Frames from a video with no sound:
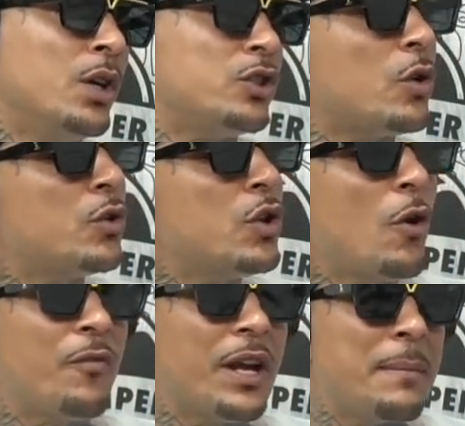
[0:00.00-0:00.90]
So you know,
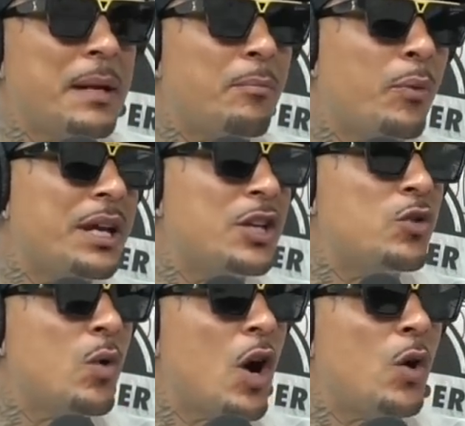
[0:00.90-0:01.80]
for him to bring
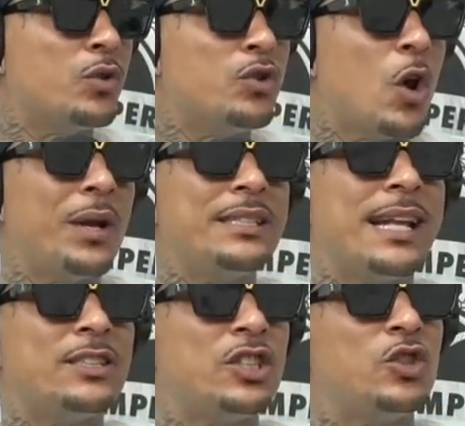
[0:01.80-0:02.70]
you on, you know, he's
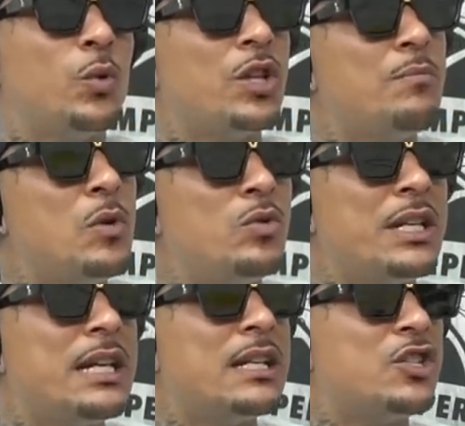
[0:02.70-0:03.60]
not just doing the
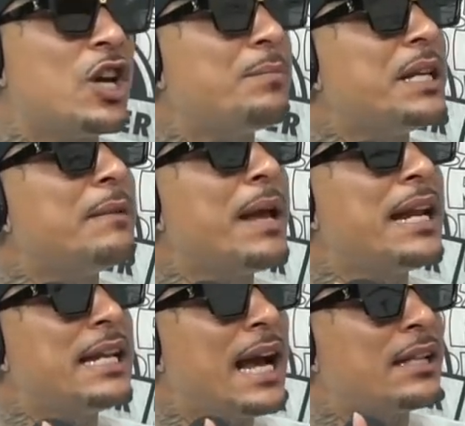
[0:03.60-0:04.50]
music. He done jumped in, man.
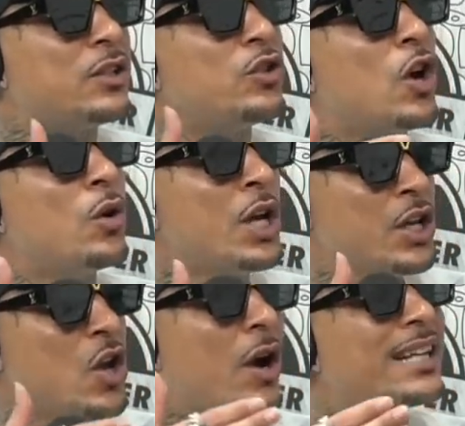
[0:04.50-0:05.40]
He got you know,
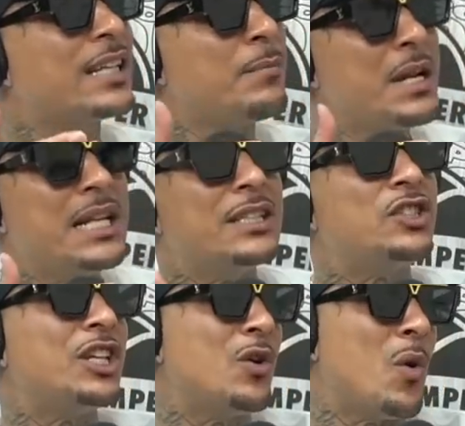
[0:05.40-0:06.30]
y'all got the comedian
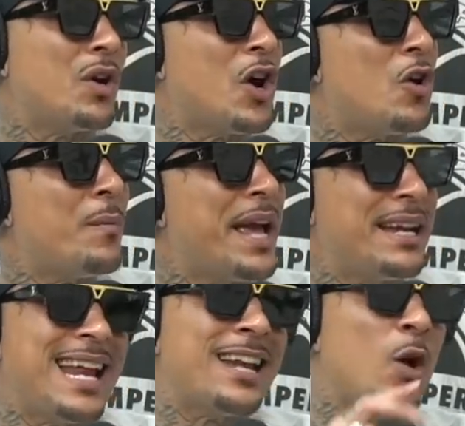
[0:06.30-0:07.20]
shit going on, yeah.
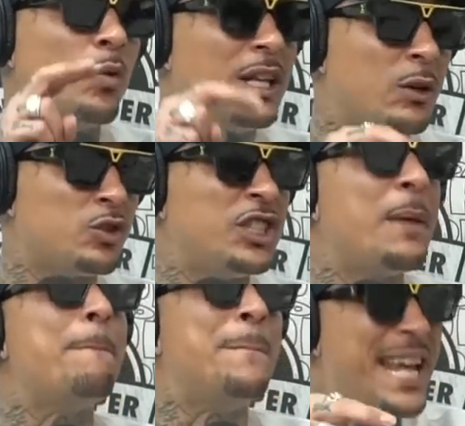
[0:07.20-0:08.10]
man. Not no little
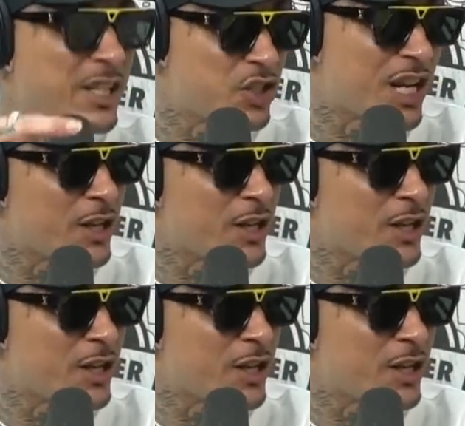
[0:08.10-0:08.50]
shit, big shit